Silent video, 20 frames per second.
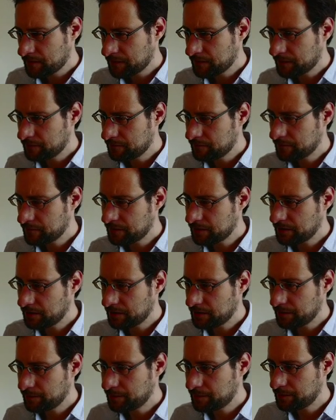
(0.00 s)
then we had
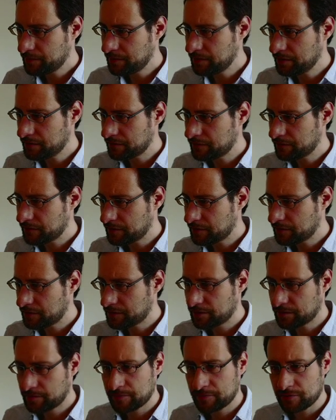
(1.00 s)

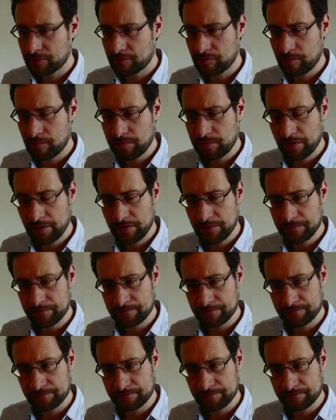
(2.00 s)
MPFR probably,